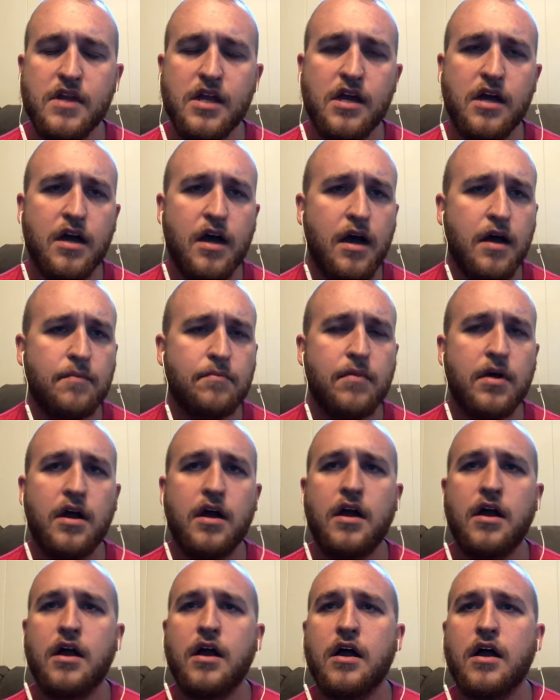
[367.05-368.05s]
Um,
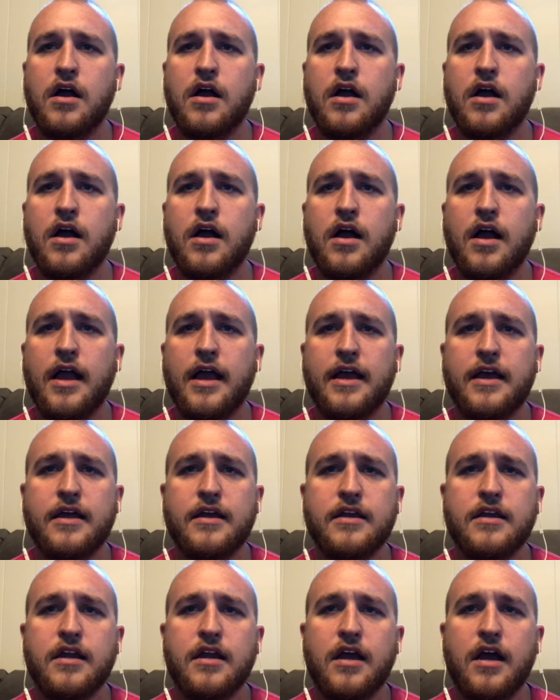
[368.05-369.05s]

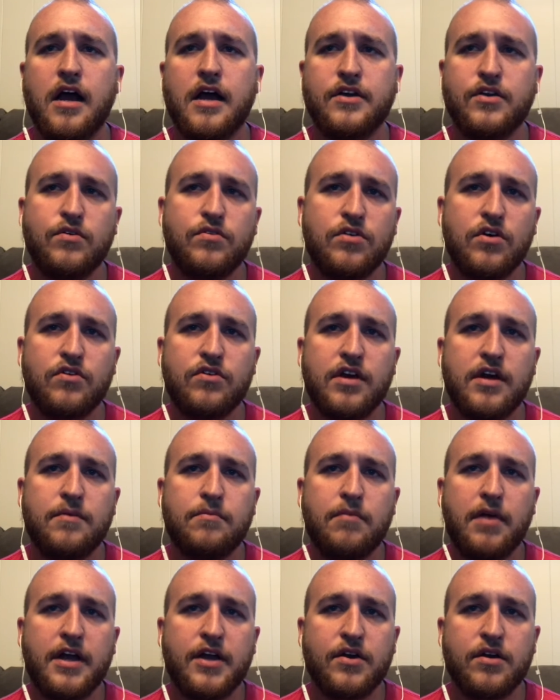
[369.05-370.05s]
and I do know that
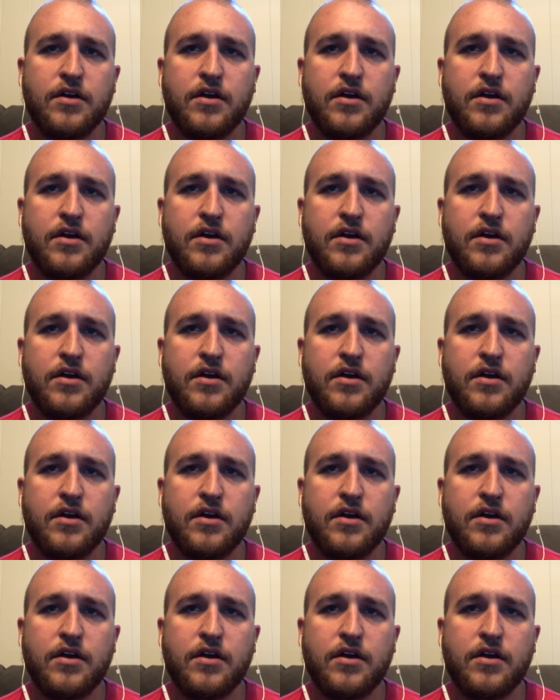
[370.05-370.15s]
my